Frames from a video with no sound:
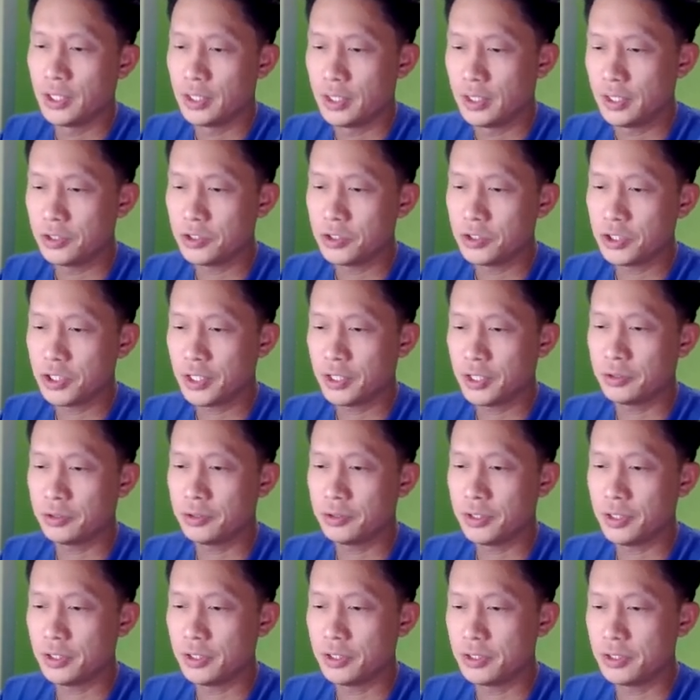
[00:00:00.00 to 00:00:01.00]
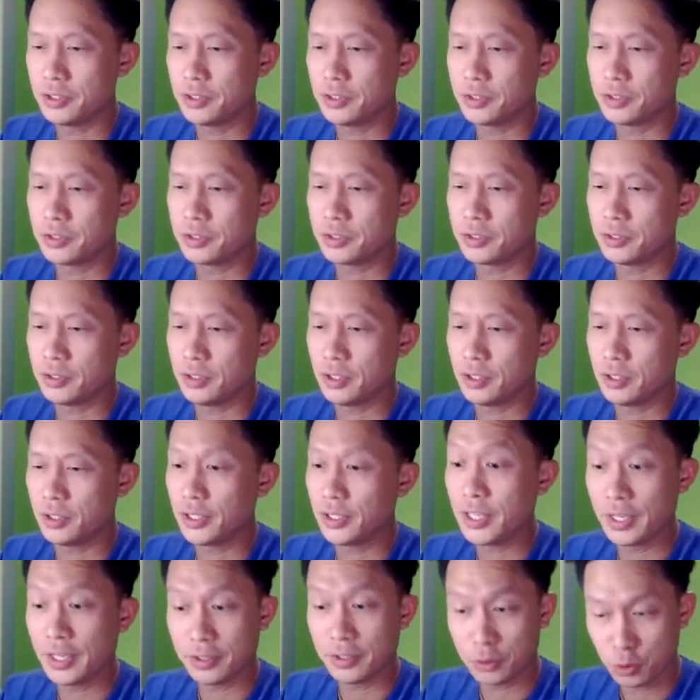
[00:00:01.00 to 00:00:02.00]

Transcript: Now this channel is, again,